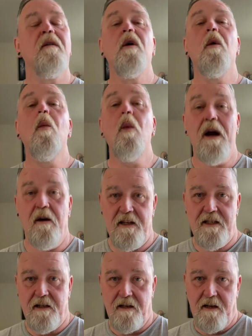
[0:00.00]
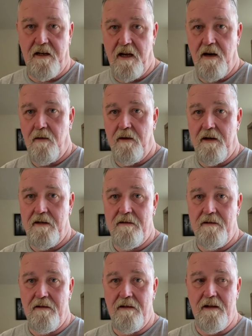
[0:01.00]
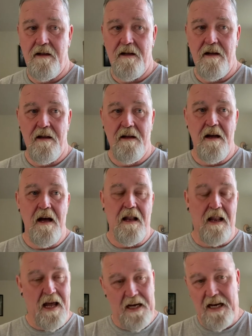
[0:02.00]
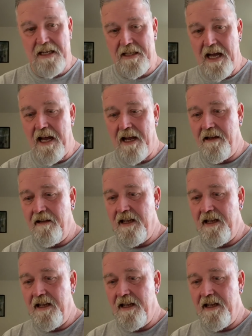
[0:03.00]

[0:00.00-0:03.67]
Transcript: where it's going to go. Like I said,